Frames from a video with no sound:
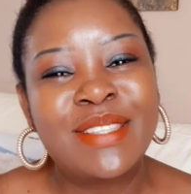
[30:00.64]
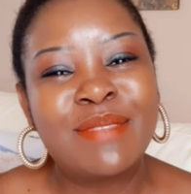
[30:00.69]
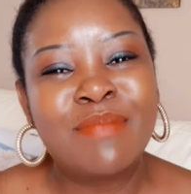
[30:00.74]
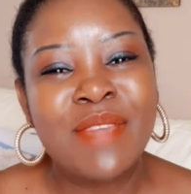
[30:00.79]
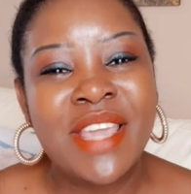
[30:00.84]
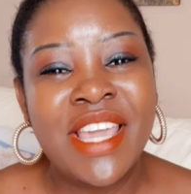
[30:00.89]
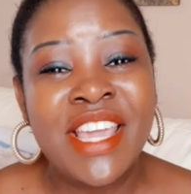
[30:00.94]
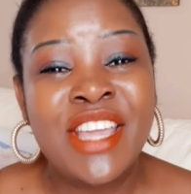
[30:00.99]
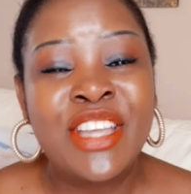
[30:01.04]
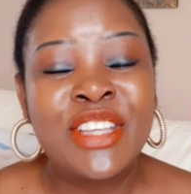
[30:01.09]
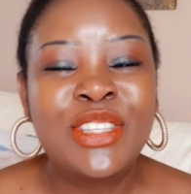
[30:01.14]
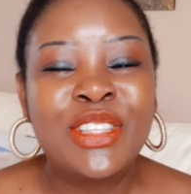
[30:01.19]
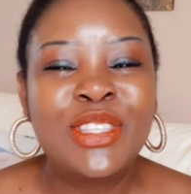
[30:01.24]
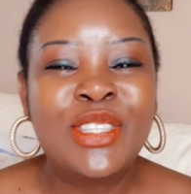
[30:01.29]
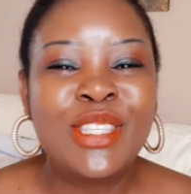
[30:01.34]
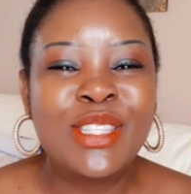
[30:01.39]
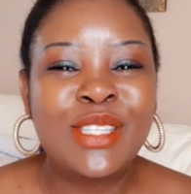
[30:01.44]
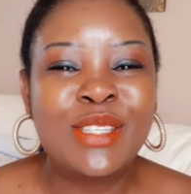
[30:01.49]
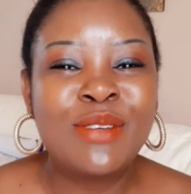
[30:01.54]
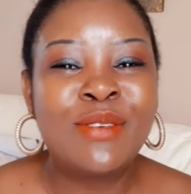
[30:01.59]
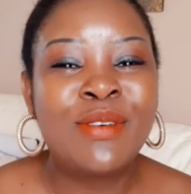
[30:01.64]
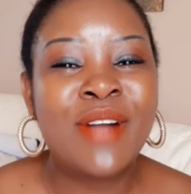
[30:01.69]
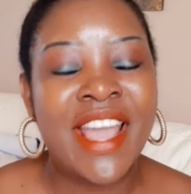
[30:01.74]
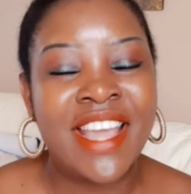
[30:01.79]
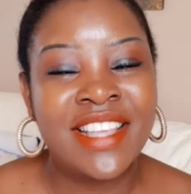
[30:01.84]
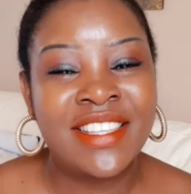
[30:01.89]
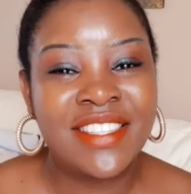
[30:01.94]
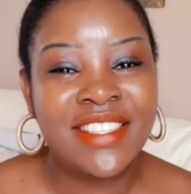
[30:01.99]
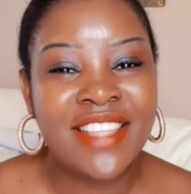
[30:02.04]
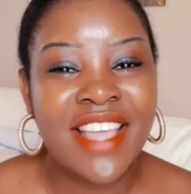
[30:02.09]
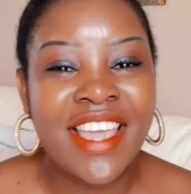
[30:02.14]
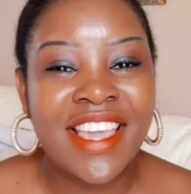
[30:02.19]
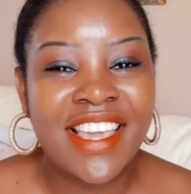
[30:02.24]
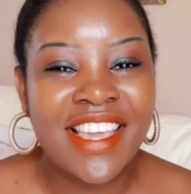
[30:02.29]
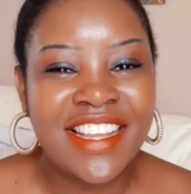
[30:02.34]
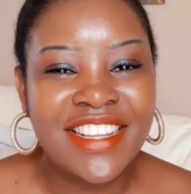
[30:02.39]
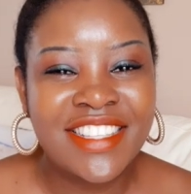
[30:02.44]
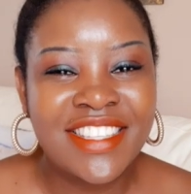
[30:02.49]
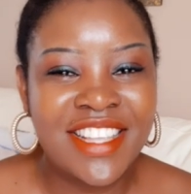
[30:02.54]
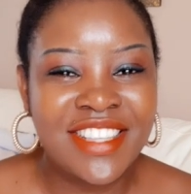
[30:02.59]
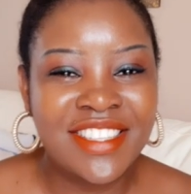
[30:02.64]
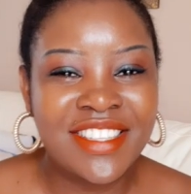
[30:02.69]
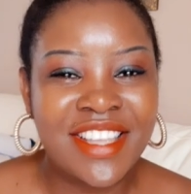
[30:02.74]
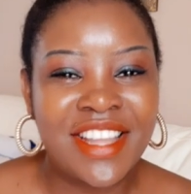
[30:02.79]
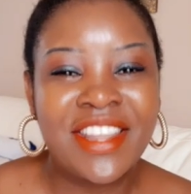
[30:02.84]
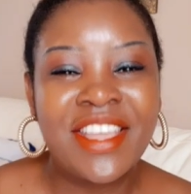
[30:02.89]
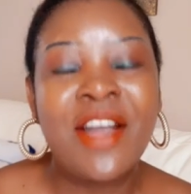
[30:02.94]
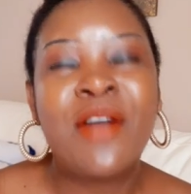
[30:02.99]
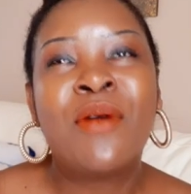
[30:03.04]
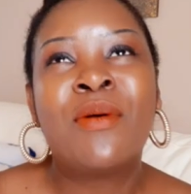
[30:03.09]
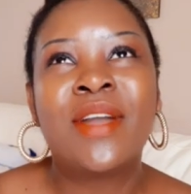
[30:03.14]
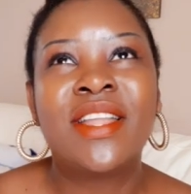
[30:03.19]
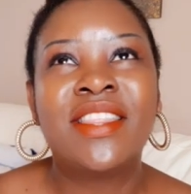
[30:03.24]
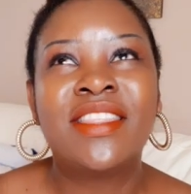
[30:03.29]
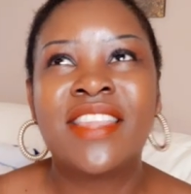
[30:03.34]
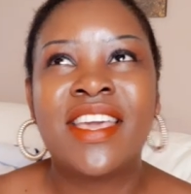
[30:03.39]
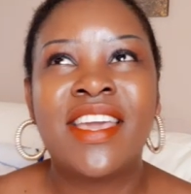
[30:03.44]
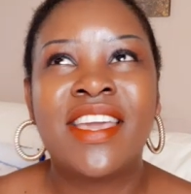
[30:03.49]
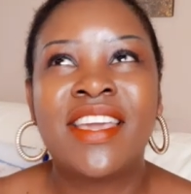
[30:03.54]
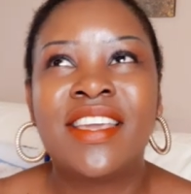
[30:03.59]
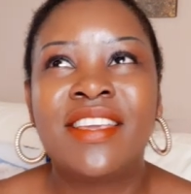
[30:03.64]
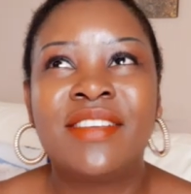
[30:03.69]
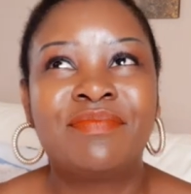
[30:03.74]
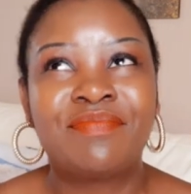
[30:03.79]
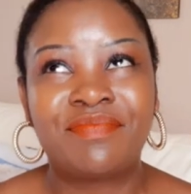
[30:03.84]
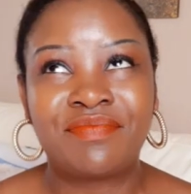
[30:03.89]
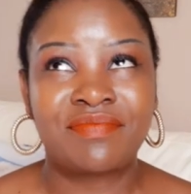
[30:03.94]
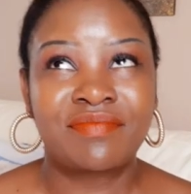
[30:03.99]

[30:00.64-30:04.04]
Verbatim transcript: me to a say in Tanzania when they